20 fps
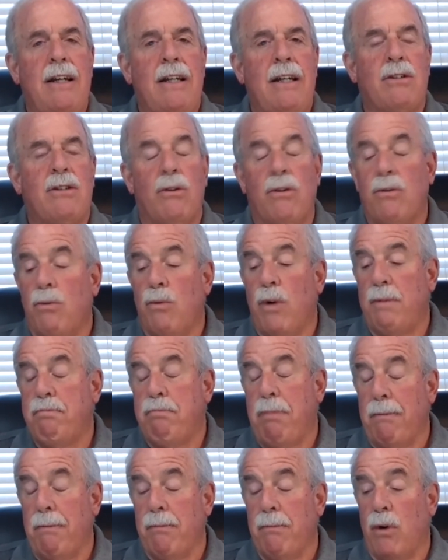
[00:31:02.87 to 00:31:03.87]
So
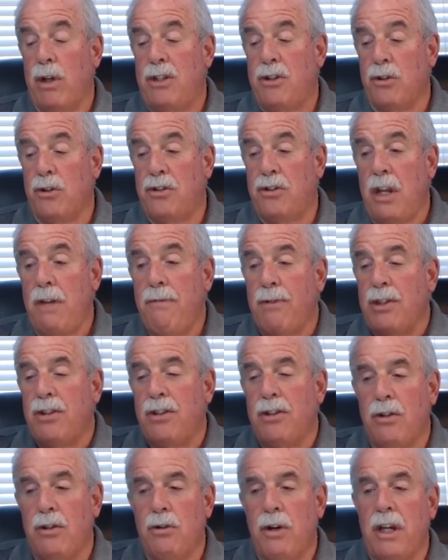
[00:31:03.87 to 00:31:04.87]
what Josephus
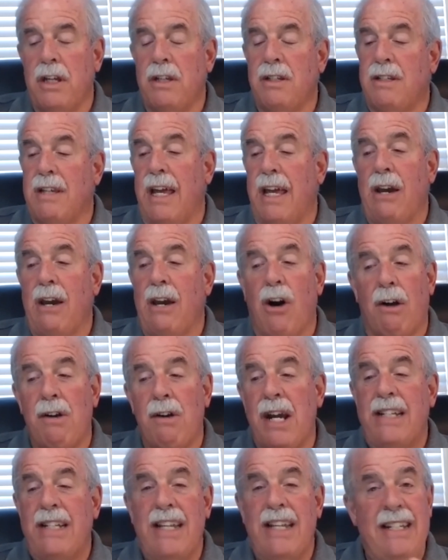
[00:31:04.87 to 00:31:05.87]
is doing is saying, all
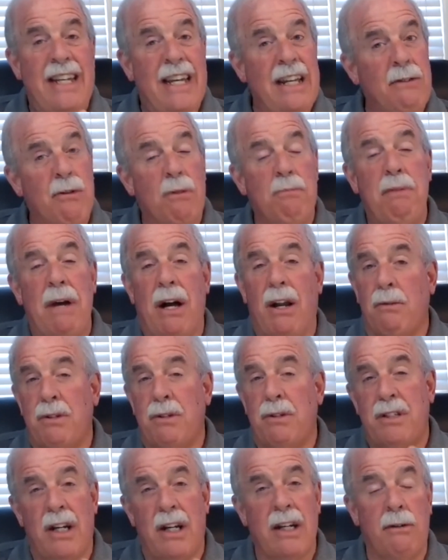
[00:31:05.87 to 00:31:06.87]
right, they did rebel, and it
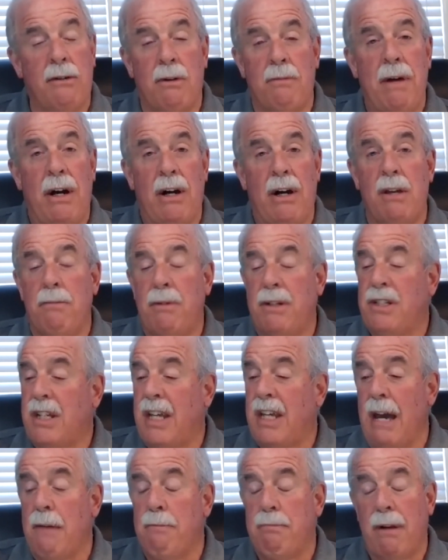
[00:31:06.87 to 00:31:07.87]
was ugly rebellion, but you
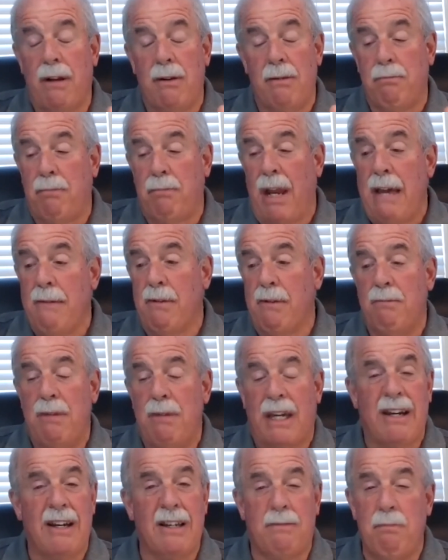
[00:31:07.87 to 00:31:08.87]
can't blame them
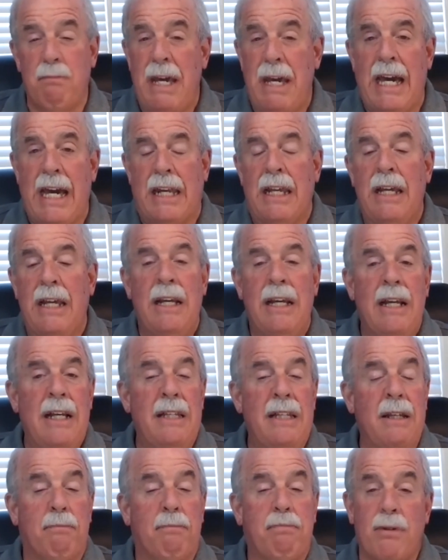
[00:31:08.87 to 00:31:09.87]
because, man,
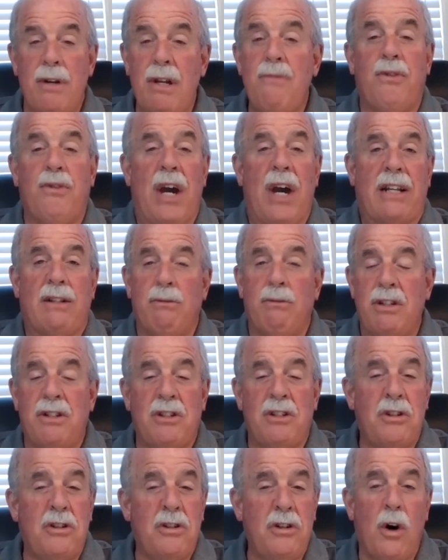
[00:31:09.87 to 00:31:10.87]
the prefect was
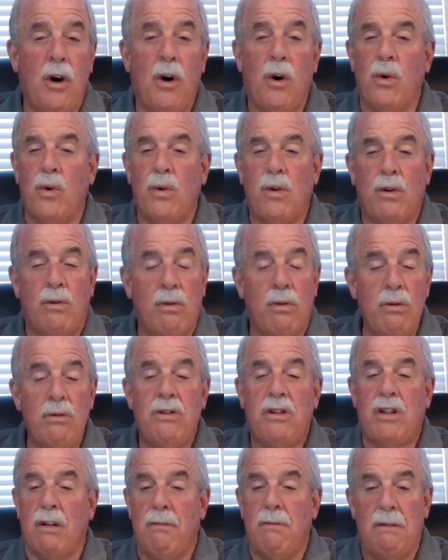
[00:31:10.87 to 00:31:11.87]
so
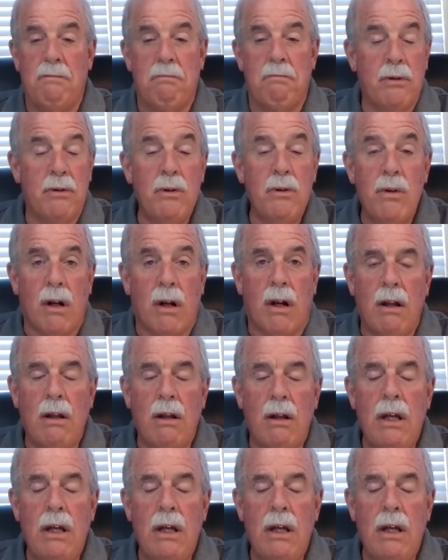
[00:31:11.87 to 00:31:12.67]
gruesome and brutal.